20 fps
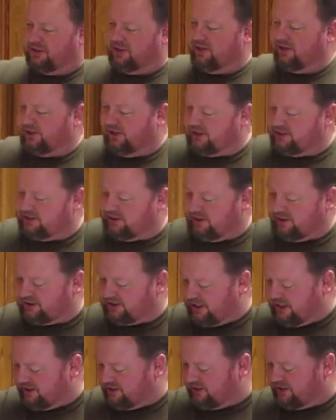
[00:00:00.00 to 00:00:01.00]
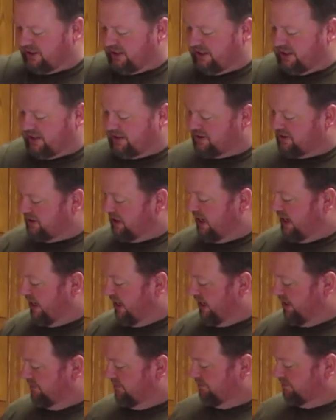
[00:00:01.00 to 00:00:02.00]
the garlic salt. I'll set it
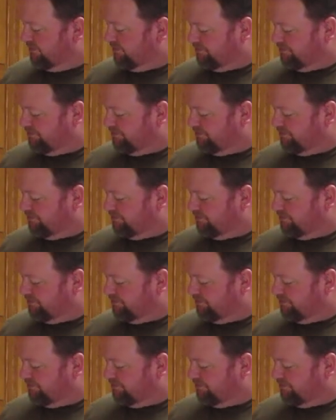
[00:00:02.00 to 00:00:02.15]
aside.